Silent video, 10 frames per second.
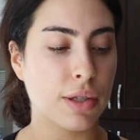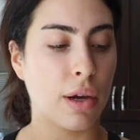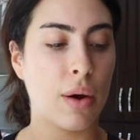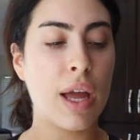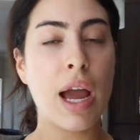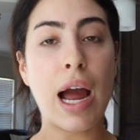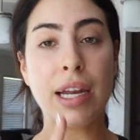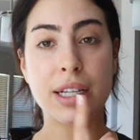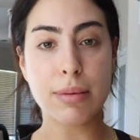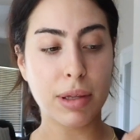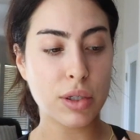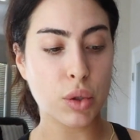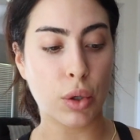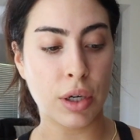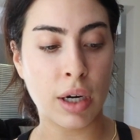So I needed something
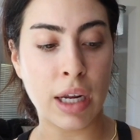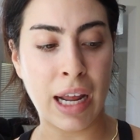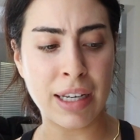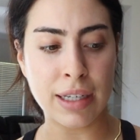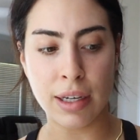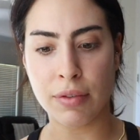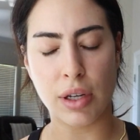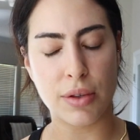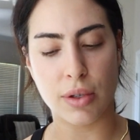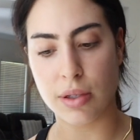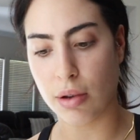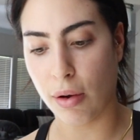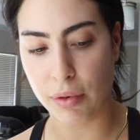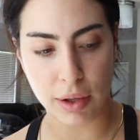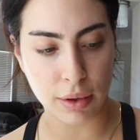shorter, and I didn't even try those on, so
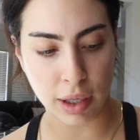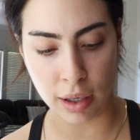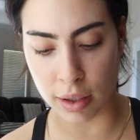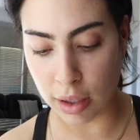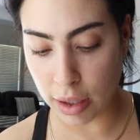hopefully they're good.